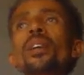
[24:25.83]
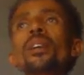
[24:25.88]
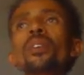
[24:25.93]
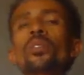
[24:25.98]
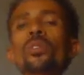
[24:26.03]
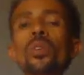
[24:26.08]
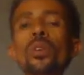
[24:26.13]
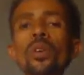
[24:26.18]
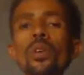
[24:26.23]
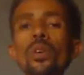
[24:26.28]

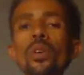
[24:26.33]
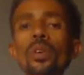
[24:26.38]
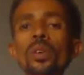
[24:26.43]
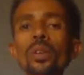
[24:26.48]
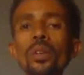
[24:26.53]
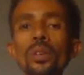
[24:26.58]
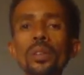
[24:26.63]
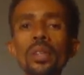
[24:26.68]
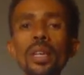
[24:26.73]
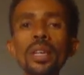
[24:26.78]

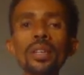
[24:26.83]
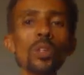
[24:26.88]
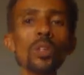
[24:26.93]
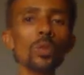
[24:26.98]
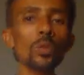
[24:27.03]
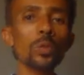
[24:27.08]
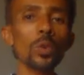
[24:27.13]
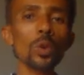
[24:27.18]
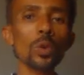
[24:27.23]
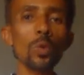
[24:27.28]
So thank you
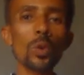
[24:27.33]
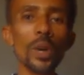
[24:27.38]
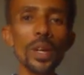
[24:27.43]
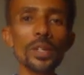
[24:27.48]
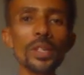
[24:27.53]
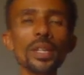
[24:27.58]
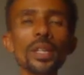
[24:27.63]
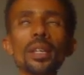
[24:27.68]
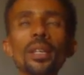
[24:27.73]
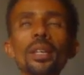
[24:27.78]
for
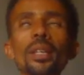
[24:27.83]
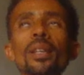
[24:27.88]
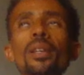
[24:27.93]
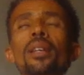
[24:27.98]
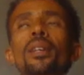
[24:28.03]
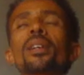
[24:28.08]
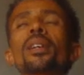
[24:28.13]
watching.